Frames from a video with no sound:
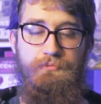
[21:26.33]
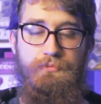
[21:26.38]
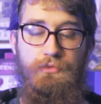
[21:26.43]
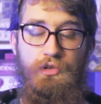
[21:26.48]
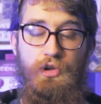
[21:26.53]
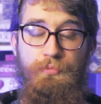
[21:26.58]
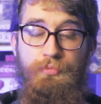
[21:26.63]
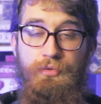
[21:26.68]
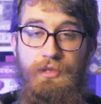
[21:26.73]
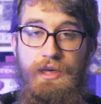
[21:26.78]

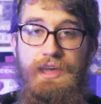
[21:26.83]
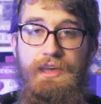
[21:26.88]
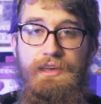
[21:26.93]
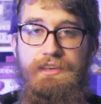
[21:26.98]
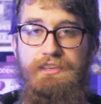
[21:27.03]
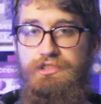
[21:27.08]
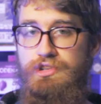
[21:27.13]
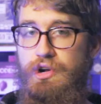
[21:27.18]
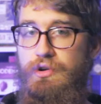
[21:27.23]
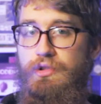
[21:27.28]
you're playing
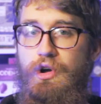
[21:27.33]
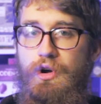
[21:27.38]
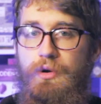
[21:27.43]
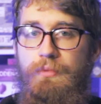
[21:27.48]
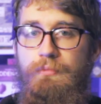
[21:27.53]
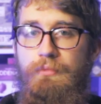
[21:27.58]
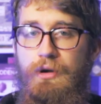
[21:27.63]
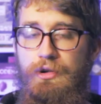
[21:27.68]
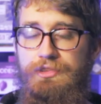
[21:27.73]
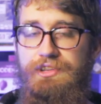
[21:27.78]
solo,
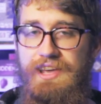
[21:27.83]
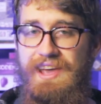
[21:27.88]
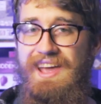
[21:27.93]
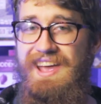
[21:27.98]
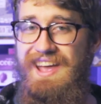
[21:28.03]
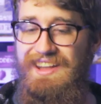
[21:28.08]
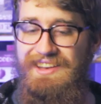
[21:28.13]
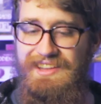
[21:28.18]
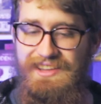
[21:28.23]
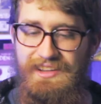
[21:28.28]

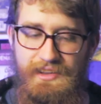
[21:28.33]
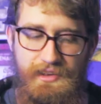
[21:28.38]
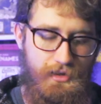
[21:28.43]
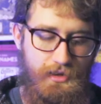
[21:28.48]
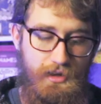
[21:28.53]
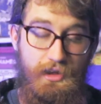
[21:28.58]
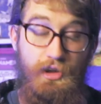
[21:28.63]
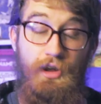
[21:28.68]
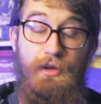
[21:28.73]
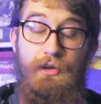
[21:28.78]
multi-handed,
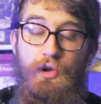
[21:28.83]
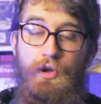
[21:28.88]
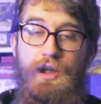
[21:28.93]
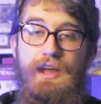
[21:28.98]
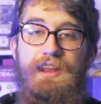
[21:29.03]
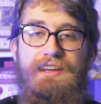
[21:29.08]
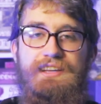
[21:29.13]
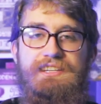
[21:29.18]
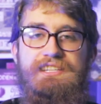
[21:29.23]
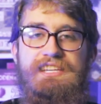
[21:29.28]
you're
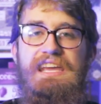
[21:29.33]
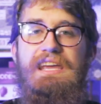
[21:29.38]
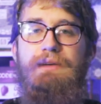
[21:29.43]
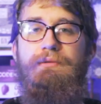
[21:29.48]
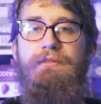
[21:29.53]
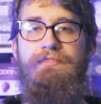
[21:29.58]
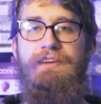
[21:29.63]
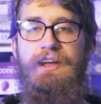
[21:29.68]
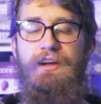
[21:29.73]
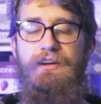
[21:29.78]
creating a team
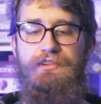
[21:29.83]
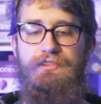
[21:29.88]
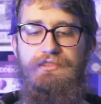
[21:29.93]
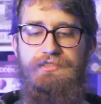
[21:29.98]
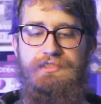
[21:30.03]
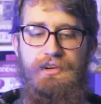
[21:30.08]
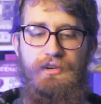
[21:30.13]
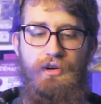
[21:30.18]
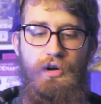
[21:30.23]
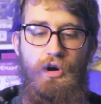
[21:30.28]
of
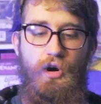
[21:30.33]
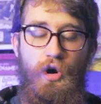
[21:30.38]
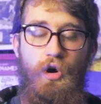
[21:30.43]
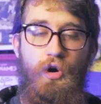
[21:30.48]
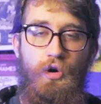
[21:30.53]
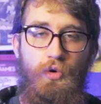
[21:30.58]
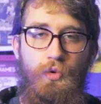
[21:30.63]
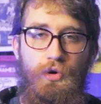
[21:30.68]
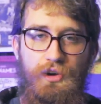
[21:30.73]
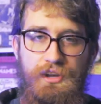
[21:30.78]
characters that are
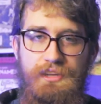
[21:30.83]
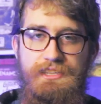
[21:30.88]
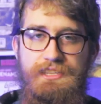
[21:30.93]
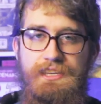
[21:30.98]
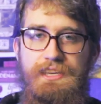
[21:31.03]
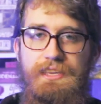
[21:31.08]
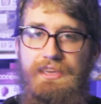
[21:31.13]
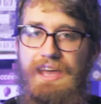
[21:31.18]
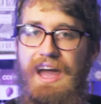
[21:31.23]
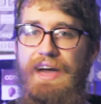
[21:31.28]
all working
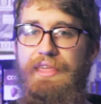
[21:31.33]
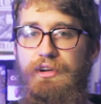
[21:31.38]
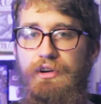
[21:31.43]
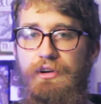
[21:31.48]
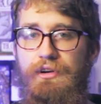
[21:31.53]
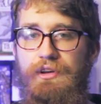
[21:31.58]
together